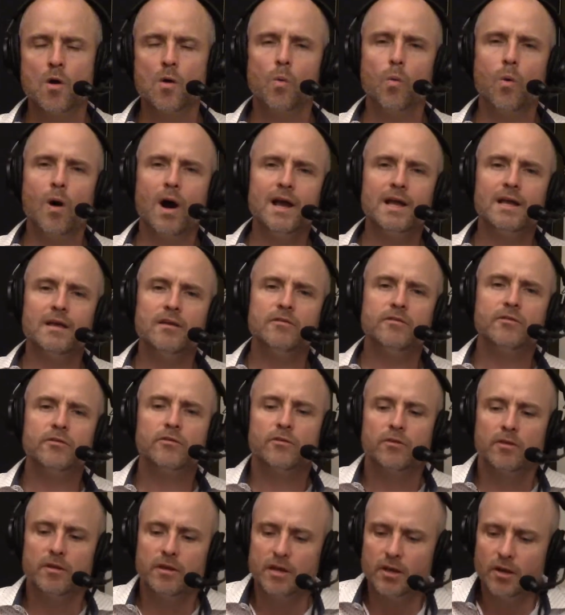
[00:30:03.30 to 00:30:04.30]
Why is there?
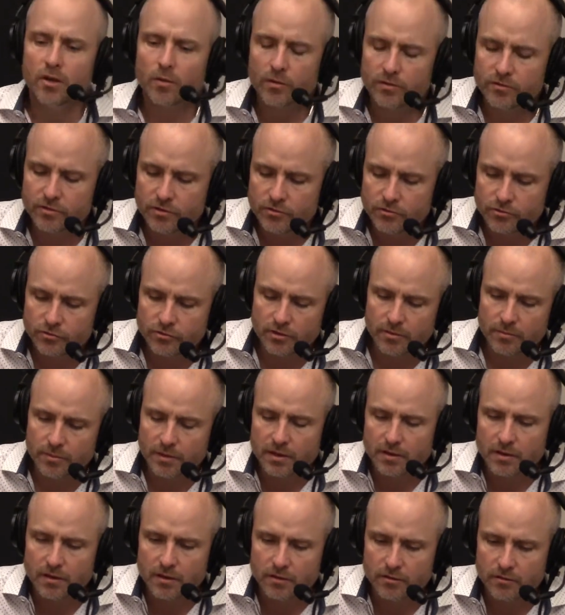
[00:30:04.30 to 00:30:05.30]
It's interesting
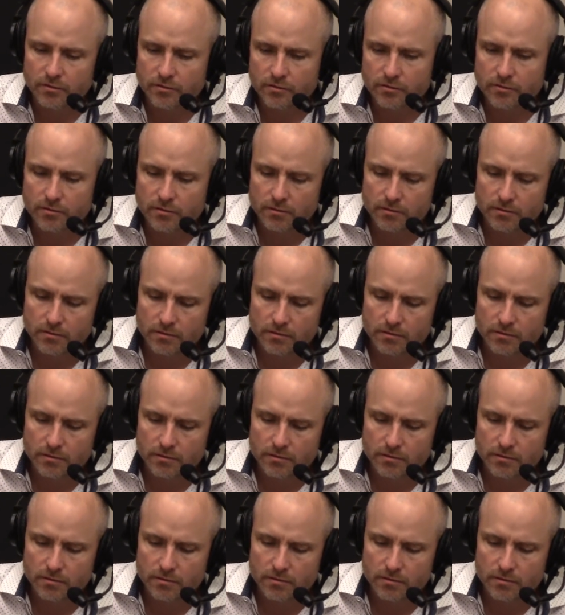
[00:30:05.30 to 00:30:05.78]
because